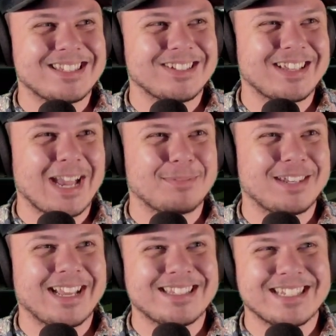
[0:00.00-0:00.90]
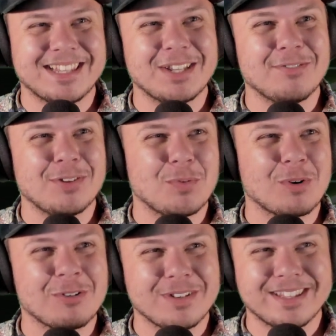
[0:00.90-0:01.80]
little captain hats. I love the
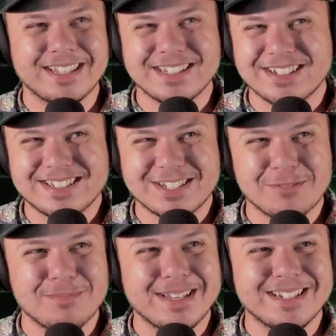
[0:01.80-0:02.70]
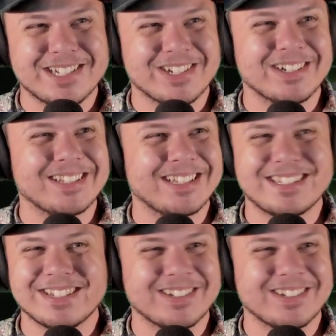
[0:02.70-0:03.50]
wart one. That is just so miniature. That's so